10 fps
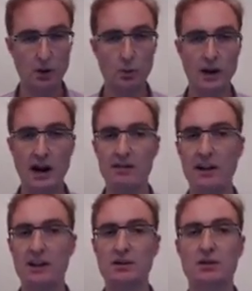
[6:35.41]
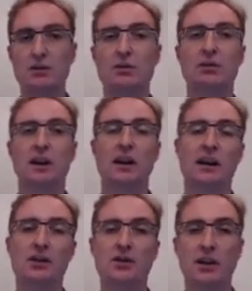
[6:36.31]
We haven't had to do the
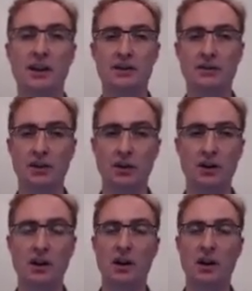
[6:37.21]
large transfer